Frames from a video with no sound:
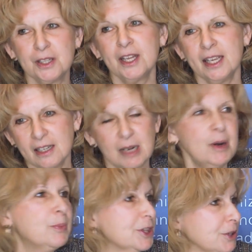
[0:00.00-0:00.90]
and they come
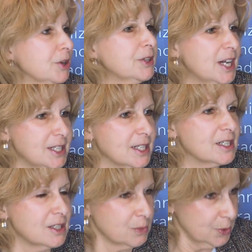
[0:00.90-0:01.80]
up with their own
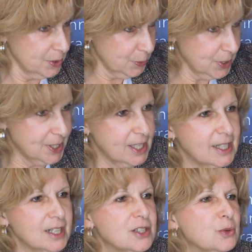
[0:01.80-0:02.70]
ideas. We're, we're
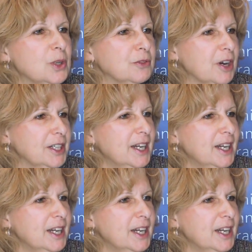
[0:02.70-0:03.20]
sitting next to one right